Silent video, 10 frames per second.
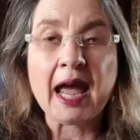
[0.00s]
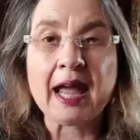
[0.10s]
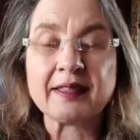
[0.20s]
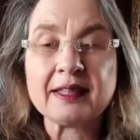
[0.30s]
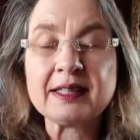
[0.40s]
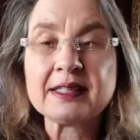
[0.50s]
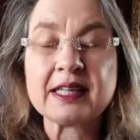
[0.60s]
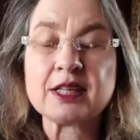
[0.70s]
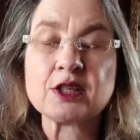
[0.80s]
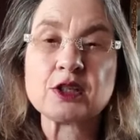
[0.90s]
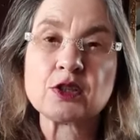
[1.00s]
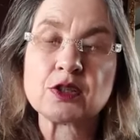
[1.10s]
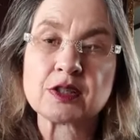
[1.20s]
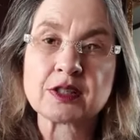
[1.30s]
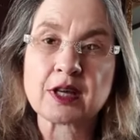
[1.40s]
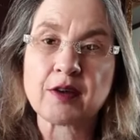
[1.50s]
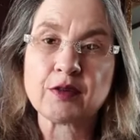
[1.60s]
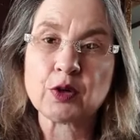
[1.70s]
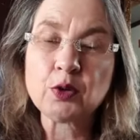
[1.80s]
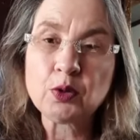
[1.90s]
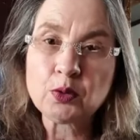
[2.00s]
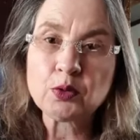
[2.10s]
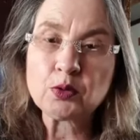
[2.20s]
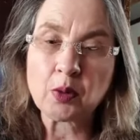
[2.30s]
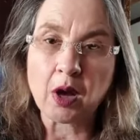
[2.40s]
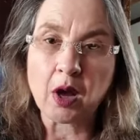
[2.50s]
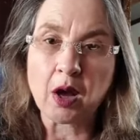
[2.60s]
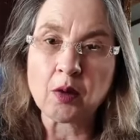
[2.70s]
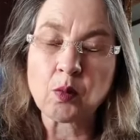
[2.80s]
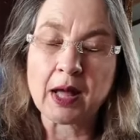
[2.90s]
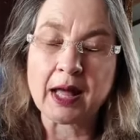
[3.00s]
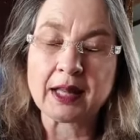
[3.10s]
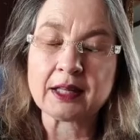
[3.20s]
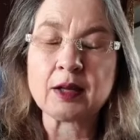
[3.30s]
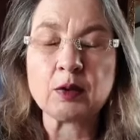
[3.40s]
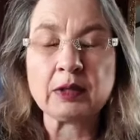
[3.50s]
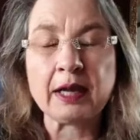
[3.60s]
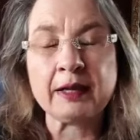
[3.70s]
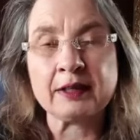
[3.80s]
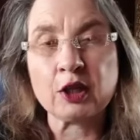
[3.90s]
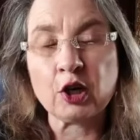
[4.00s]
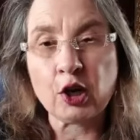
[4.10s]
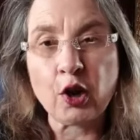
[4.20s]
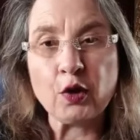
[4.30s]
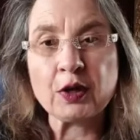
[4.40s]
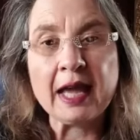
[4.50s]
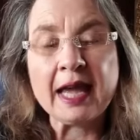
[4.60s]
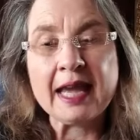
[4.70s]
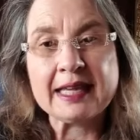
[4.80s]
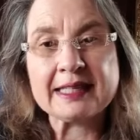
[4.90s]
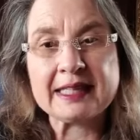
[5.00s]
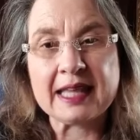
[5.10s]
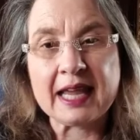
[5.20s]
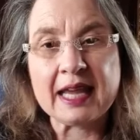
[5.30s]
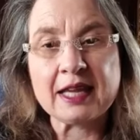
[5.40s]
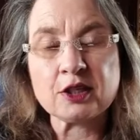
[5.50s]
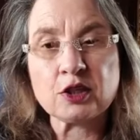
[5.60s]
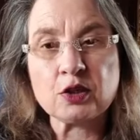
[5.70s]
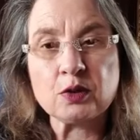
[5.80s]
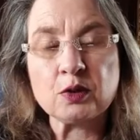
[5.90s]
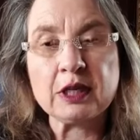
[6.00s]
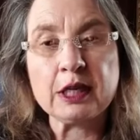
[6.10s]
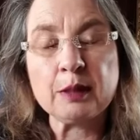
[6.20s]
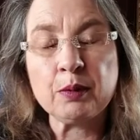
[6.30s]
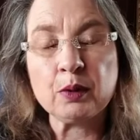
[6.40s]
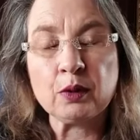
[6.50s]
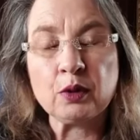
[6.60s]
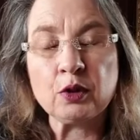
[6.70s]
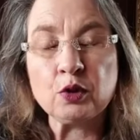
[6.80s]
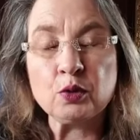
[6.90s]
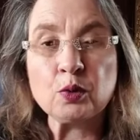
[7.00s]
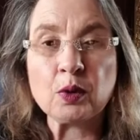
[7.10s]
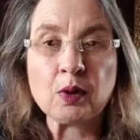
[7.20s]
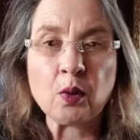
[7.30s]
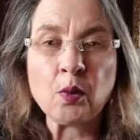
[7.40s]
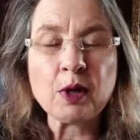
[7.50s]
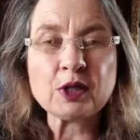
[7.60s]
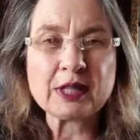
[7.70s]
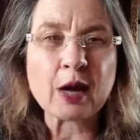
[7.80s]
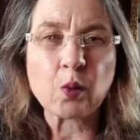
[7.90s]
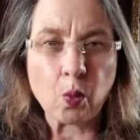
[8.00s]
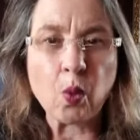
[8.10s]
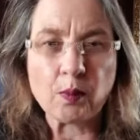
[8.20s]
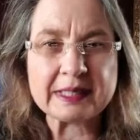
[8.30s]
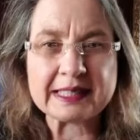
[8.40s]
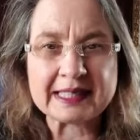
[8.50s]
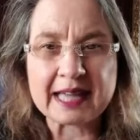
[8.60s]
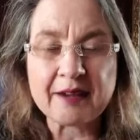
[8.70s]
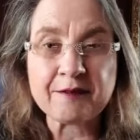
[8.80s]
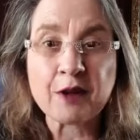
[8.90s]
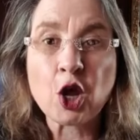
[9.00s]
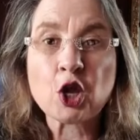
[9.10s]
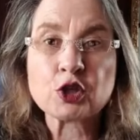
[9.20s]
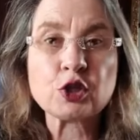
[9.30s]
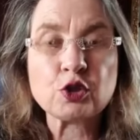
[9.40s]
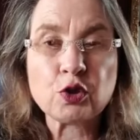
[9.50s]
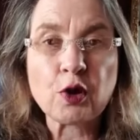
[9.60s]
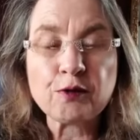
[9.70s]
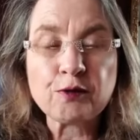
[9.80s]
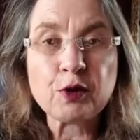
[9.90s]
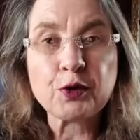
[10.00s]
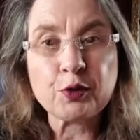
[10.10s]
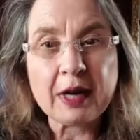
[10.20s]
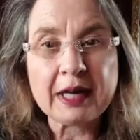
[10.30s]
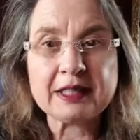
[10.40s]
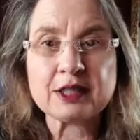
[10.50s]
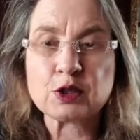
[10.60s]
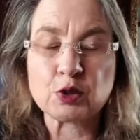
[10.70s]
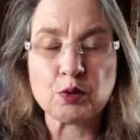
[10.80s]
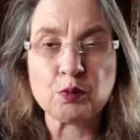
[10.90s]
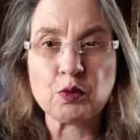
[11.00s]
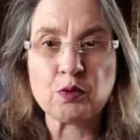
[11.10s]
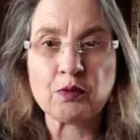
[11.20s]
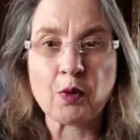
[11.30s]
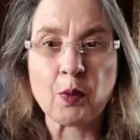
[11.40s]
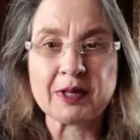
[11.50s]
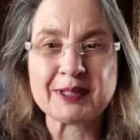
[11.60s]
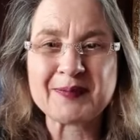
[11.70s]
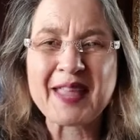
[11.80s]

And this is to discover who you are, while the cloak is there to keep you almost like warm and safe so that you don't feel threatened as you move forward.